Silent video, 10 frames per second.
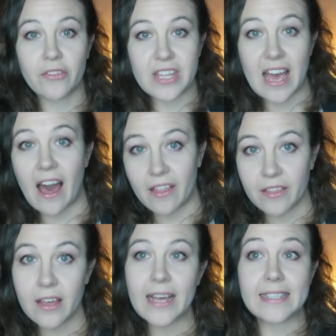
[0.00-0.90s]
not the
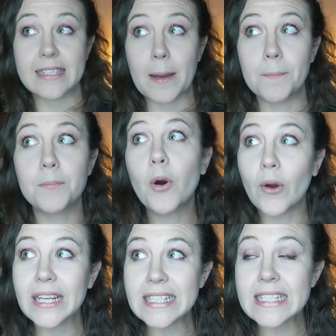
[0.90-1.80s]
other at some
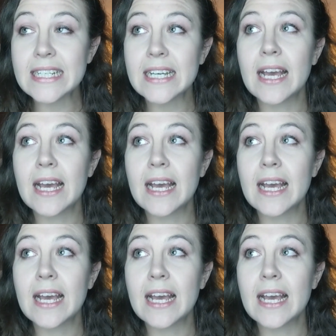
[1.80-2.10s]
point.